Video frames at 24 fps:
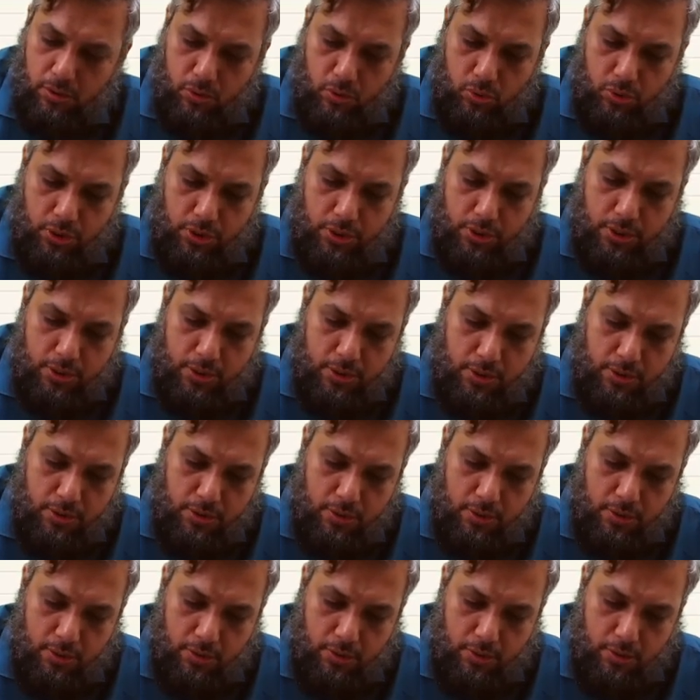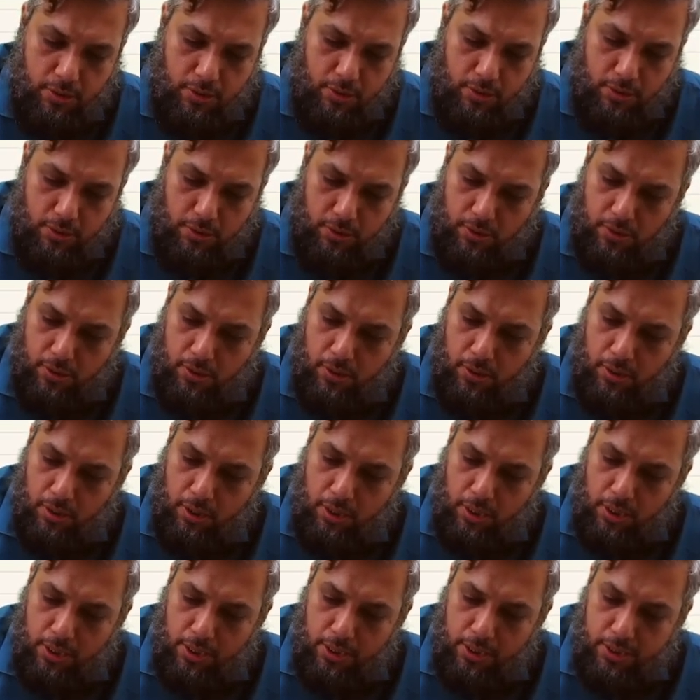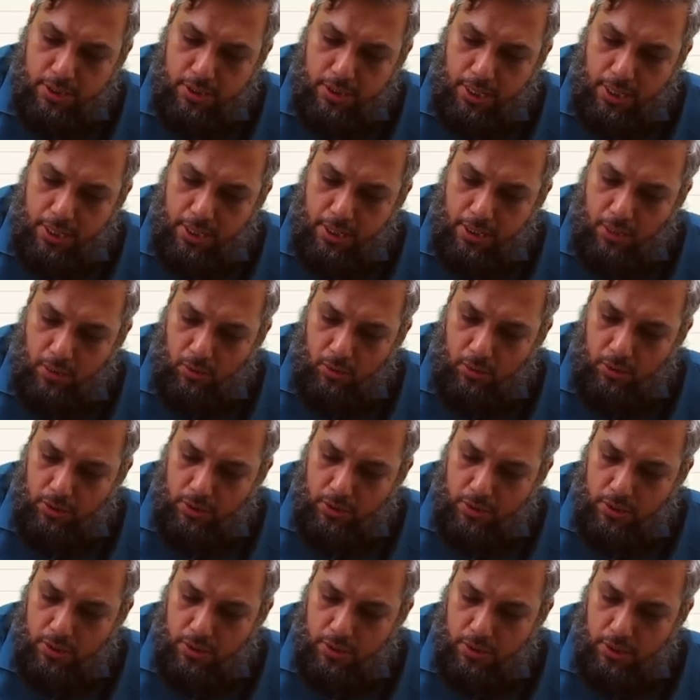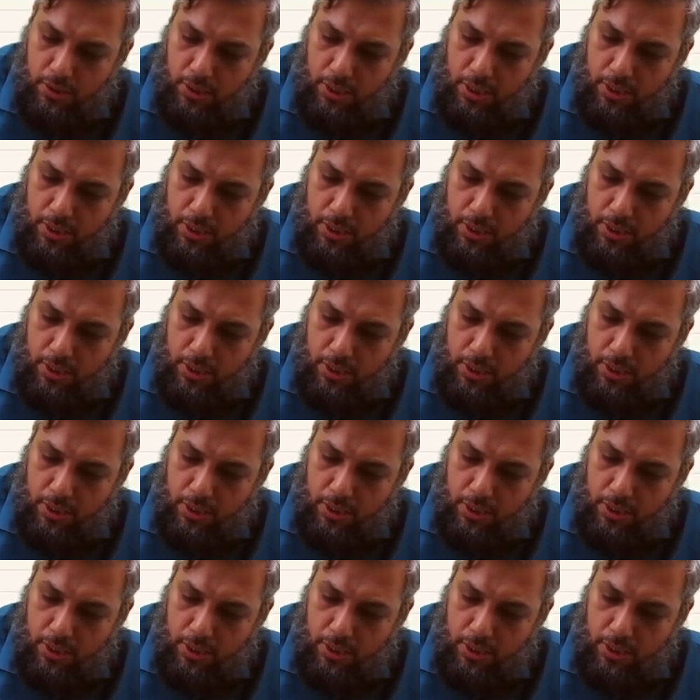So this is understanding all this